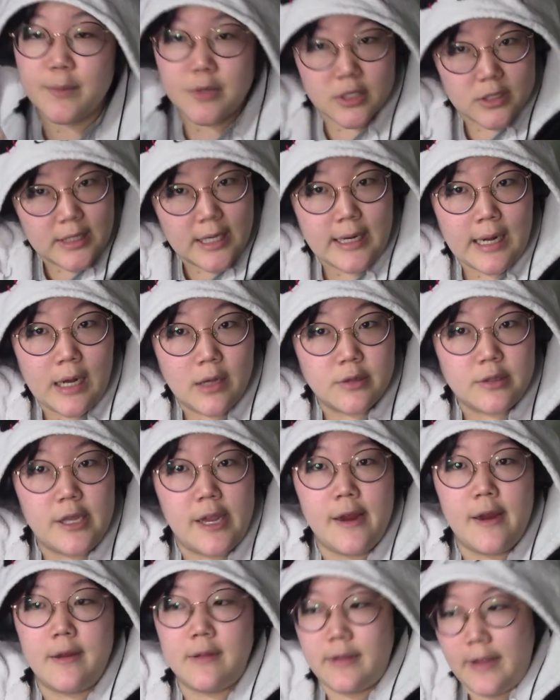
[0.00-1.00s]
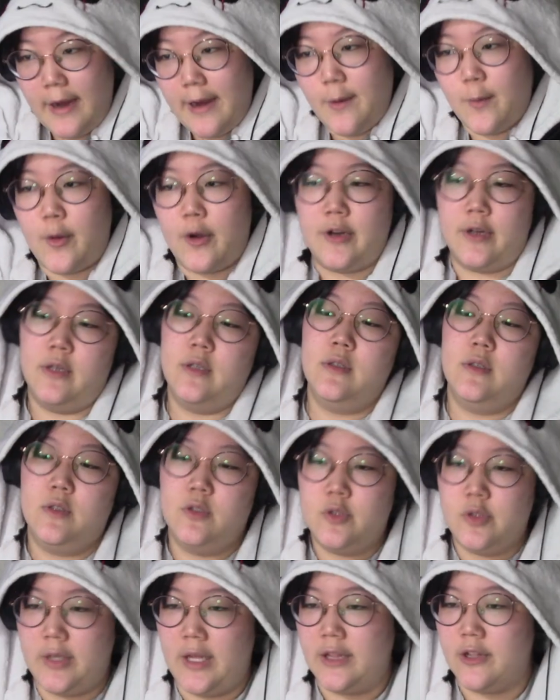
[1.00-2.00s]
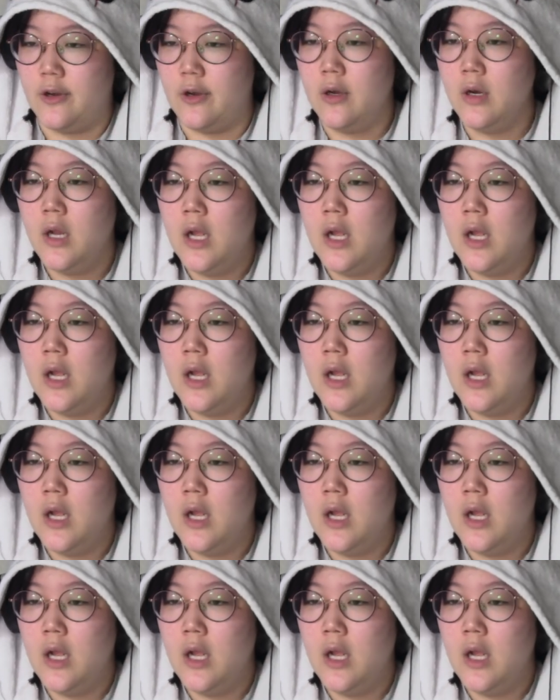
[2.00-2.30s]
just like how they work together.